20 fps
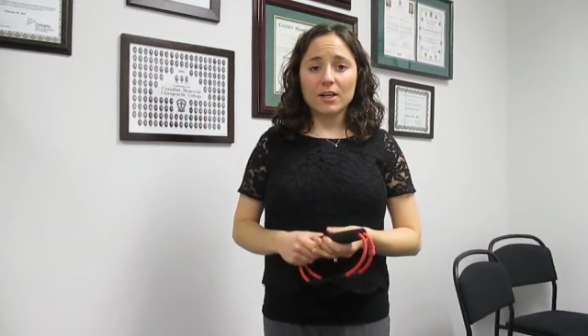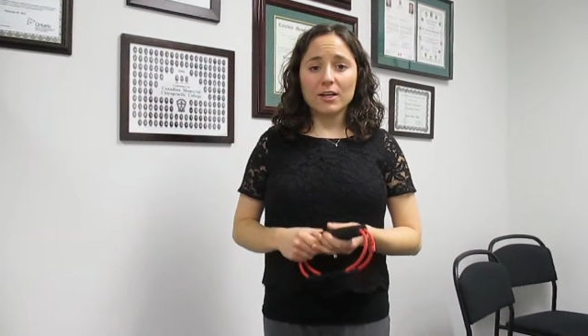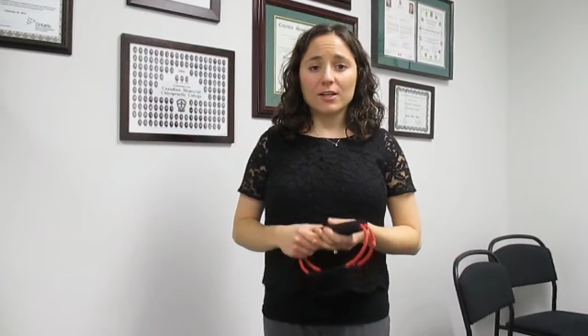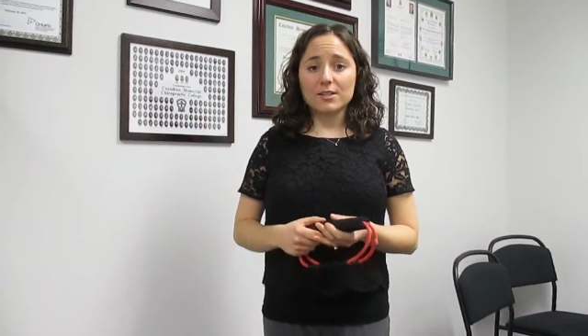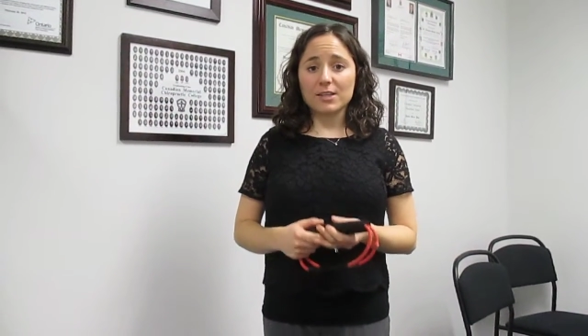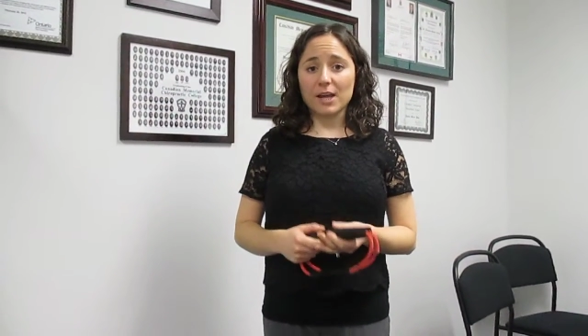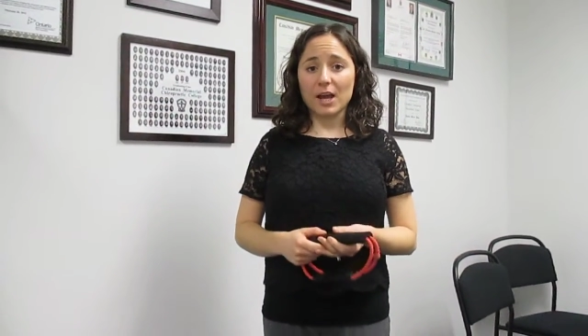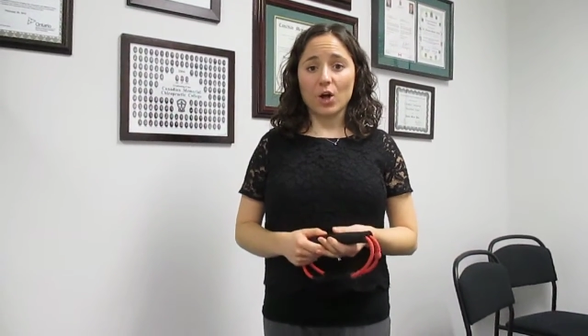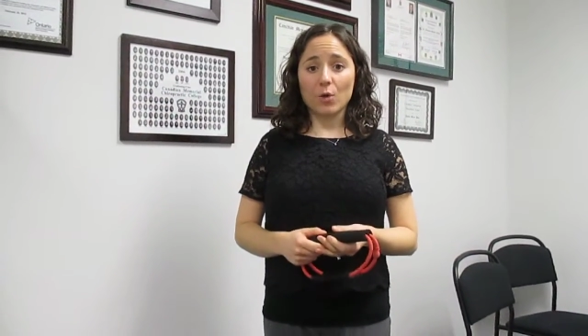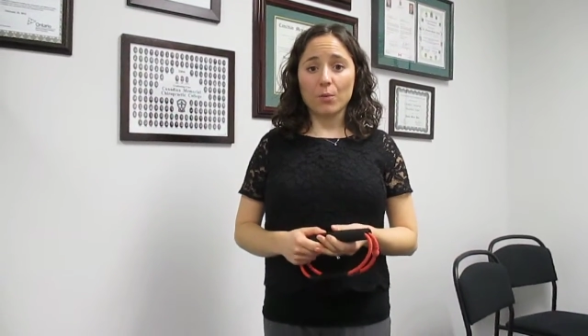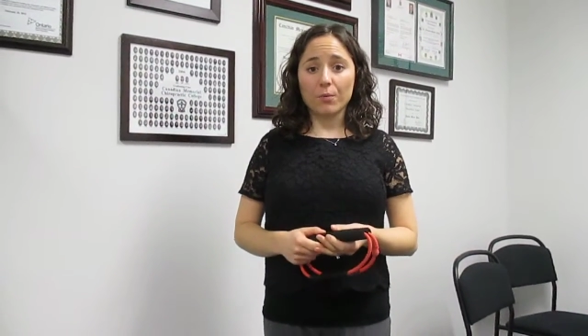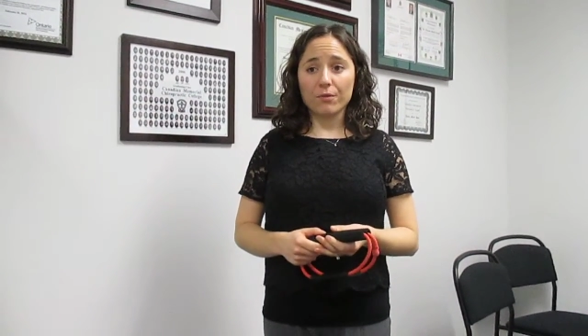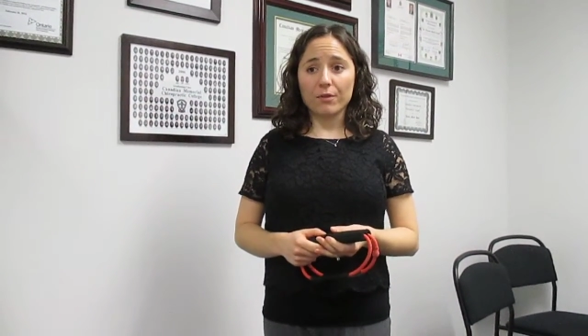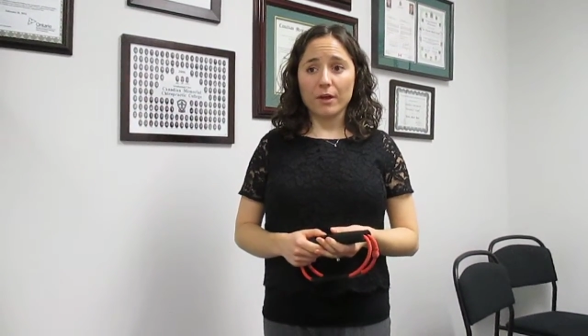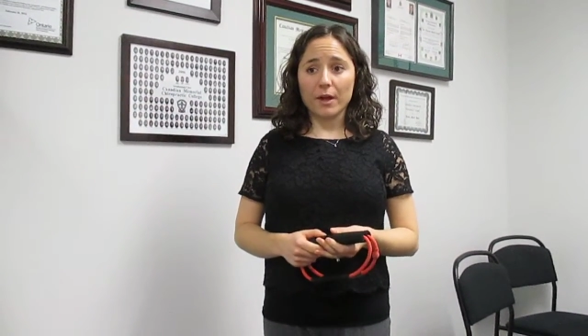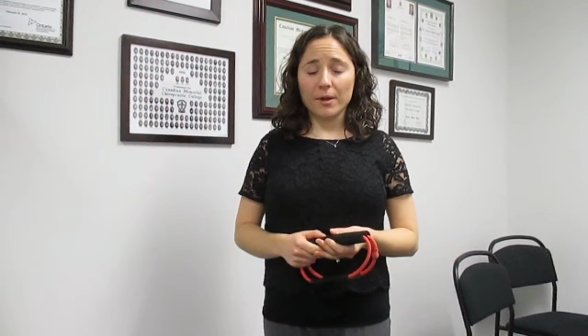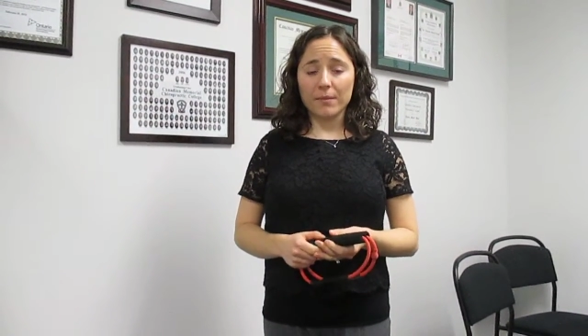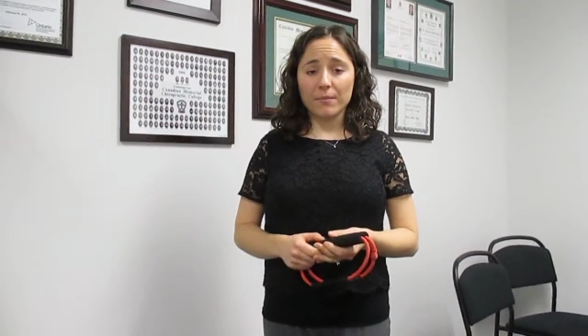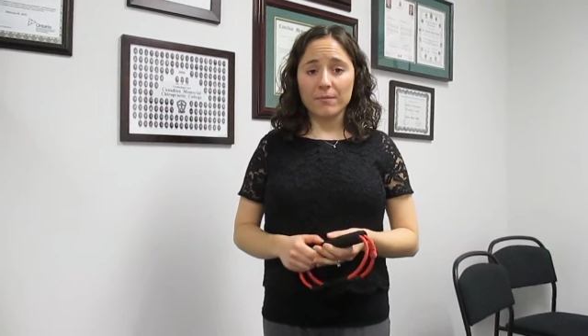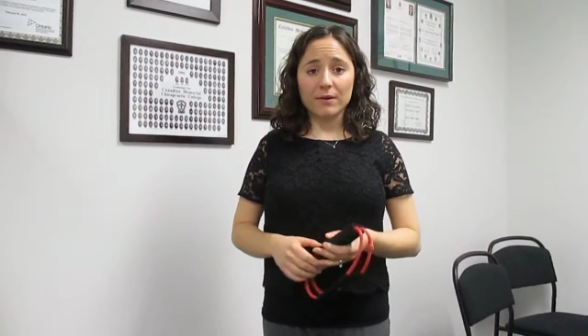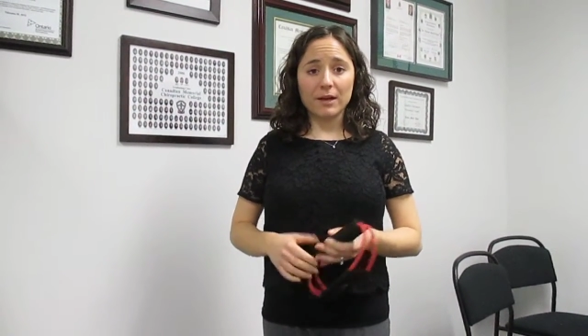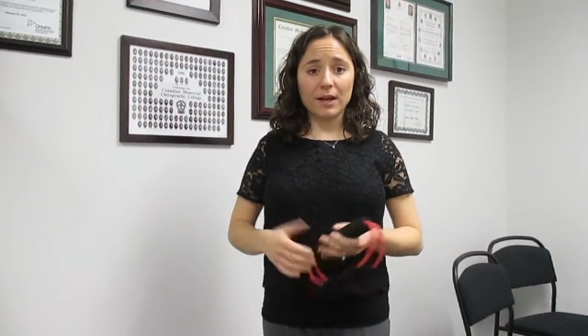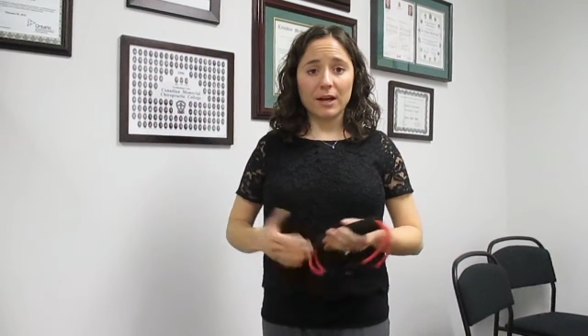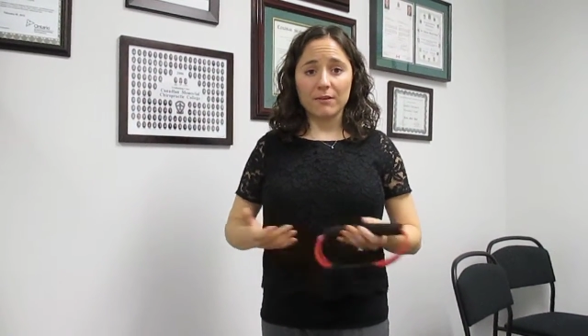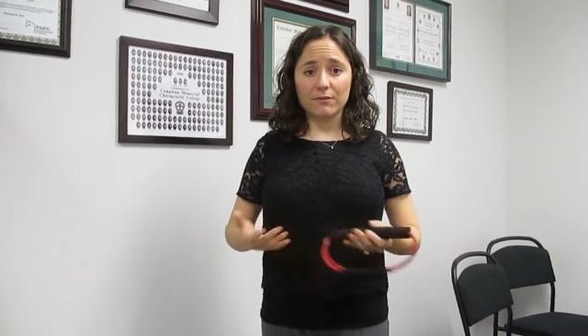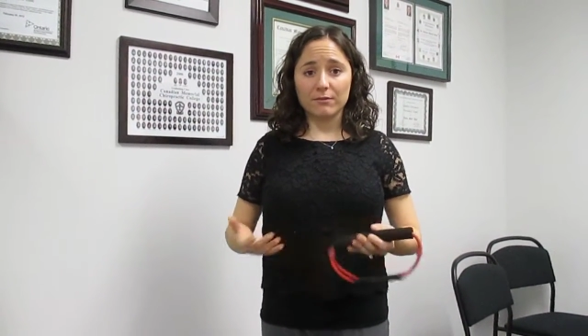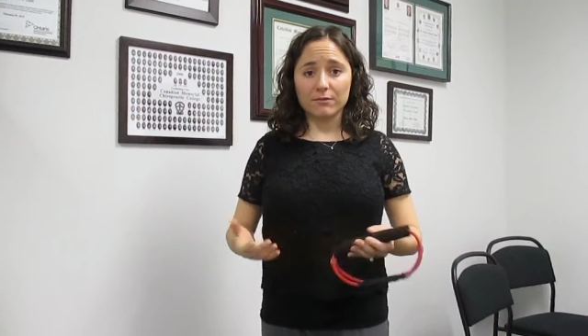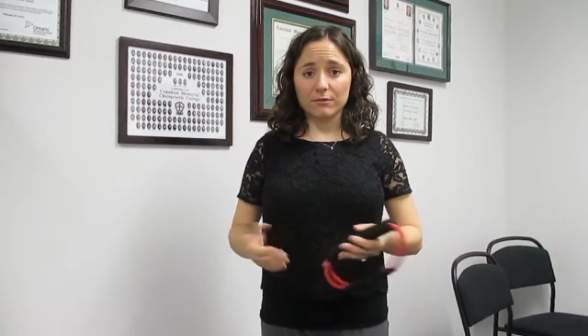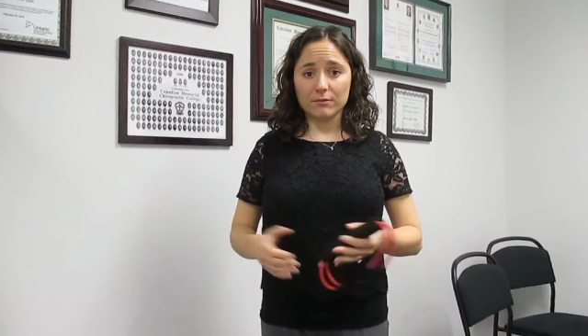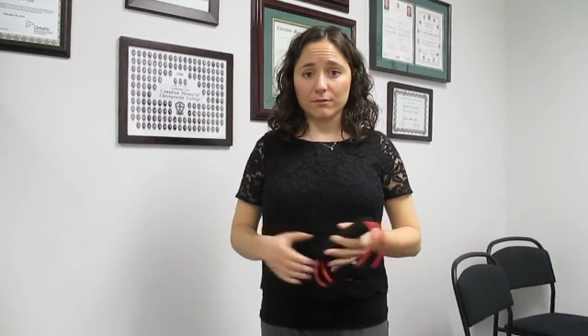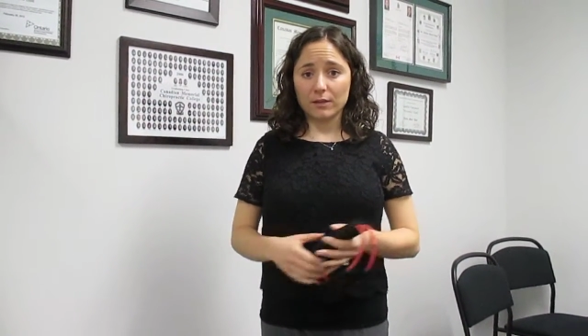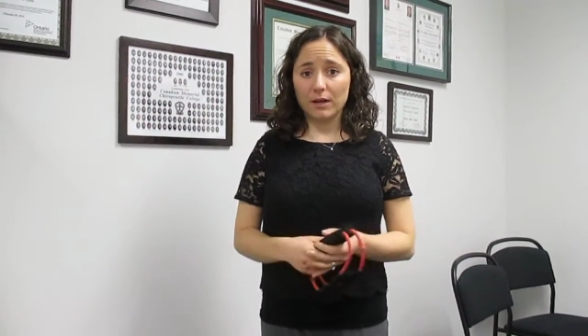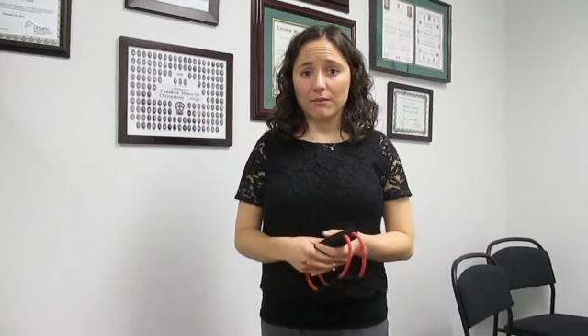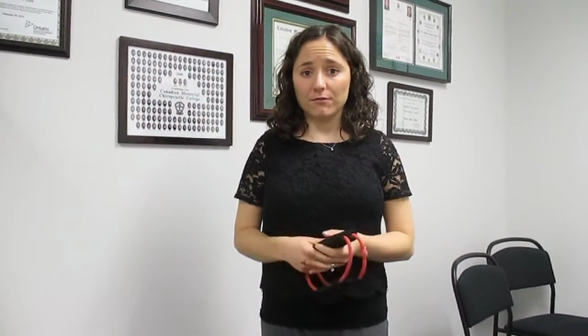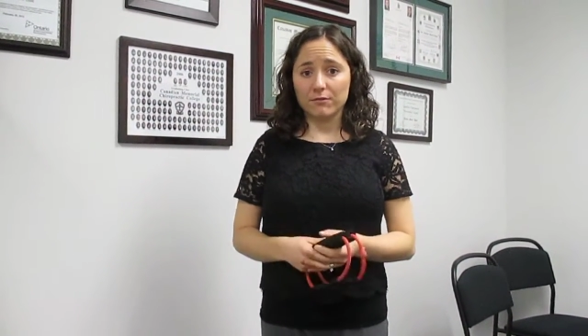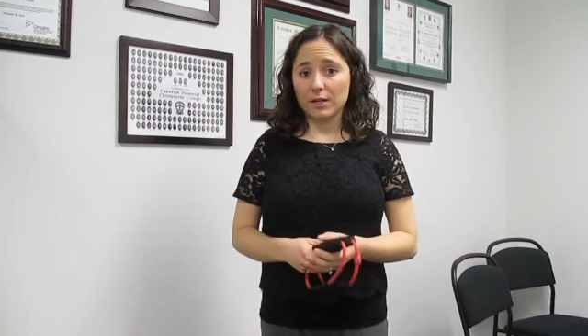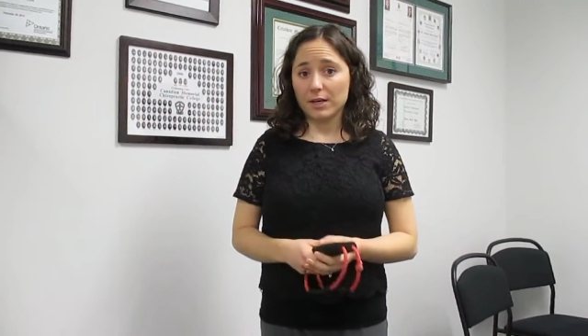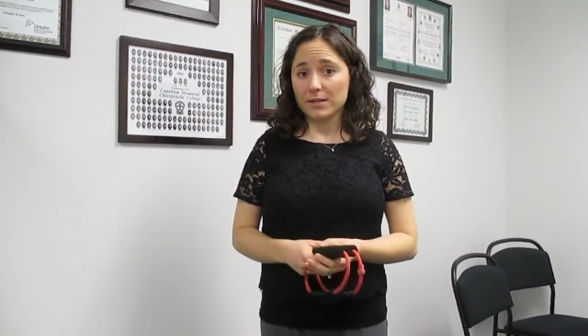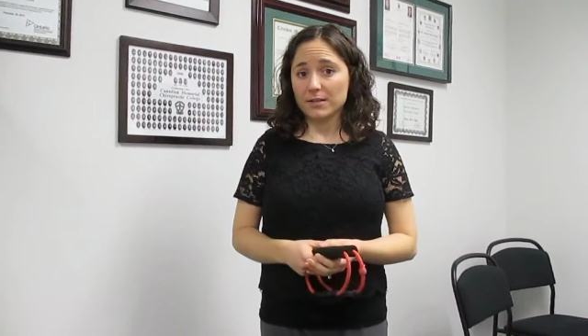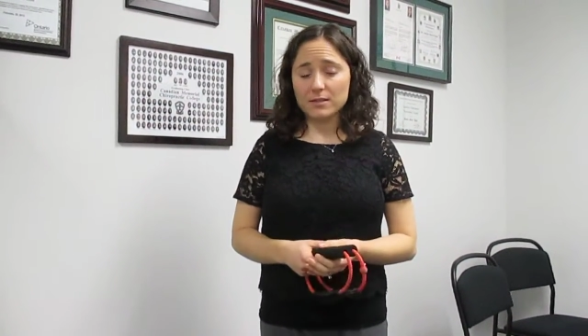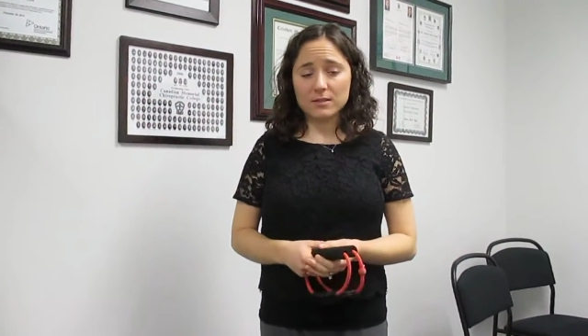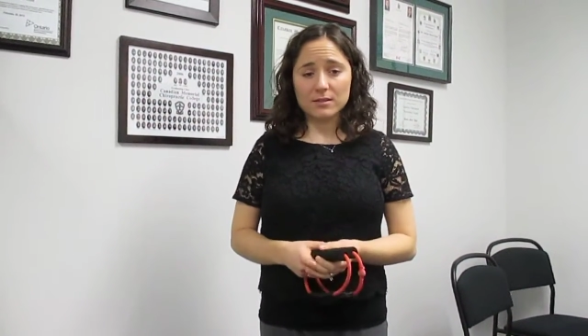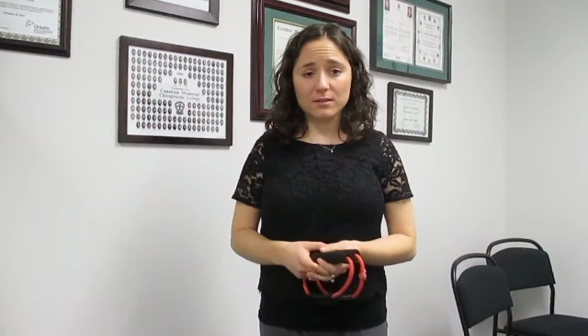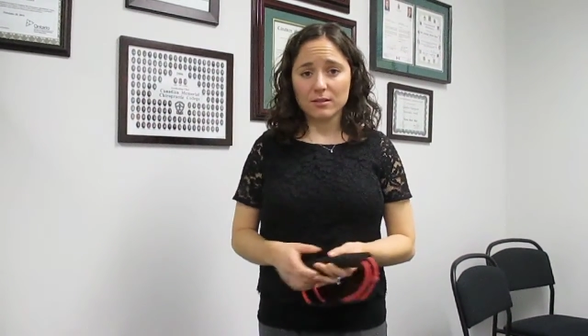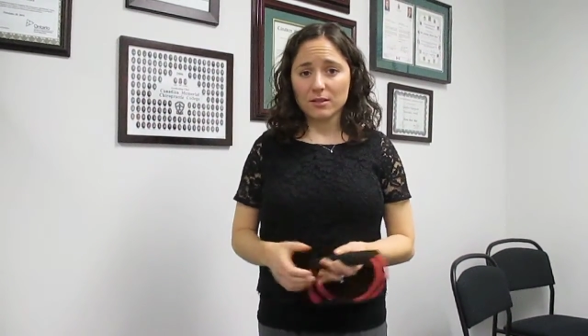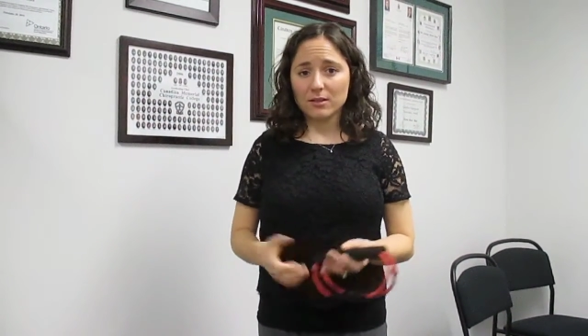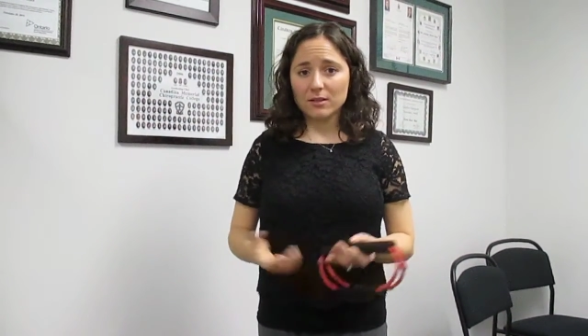to help them have, have less